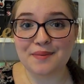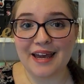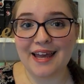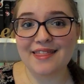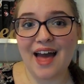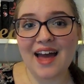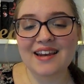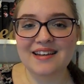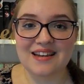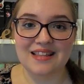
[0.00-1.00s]
will be
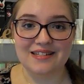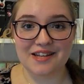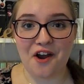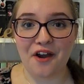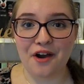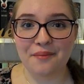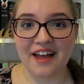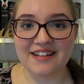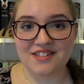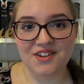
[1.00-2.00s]
that the scenario
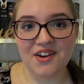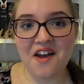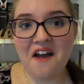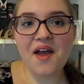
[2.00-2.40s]
applies to.